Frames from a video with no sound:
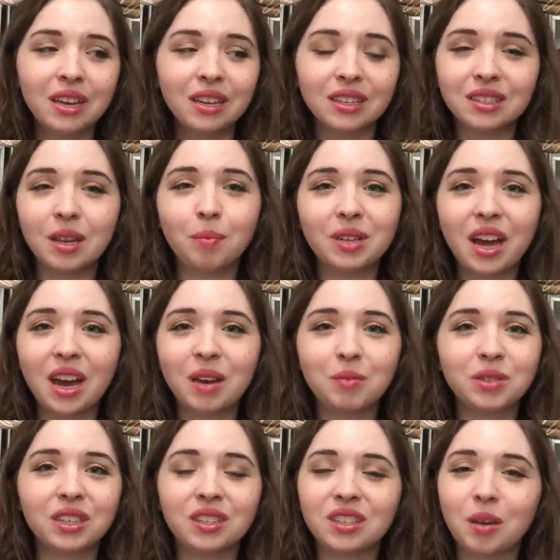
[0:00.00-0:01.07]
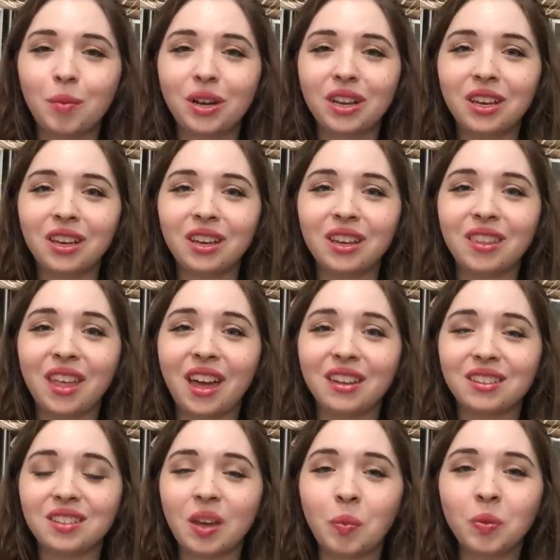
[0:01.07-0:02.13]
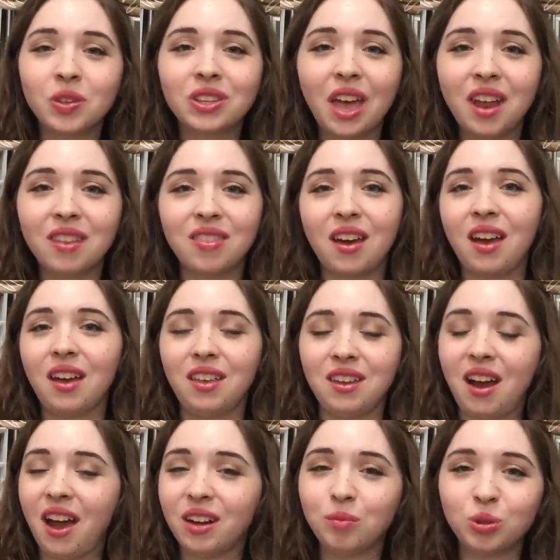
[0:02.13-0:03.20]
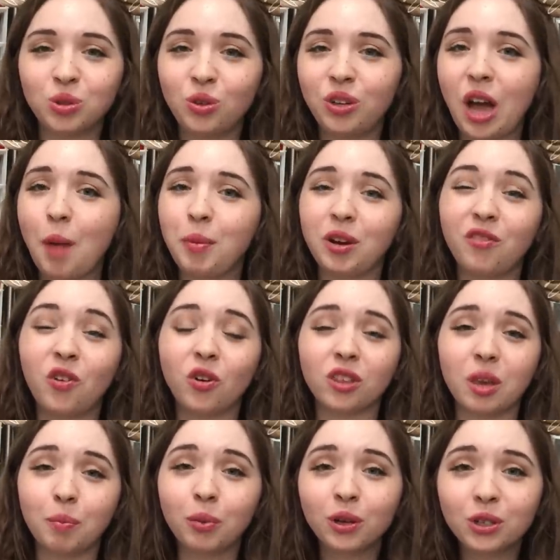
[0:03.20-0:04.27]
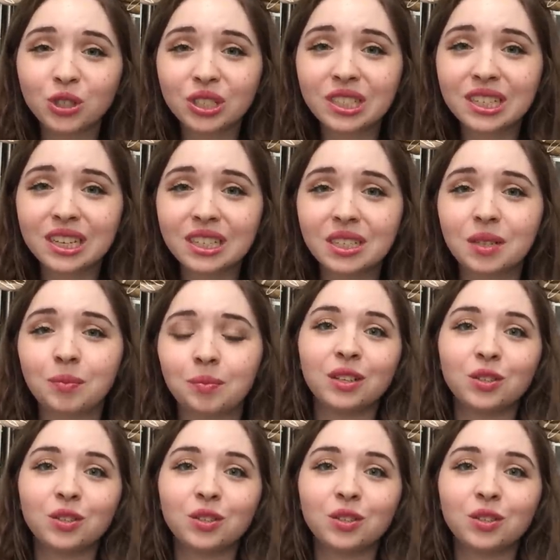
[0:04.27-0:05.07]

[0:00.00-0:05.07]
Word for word: Sometimes it's somebody that's upset that an item sold out before they purchased it.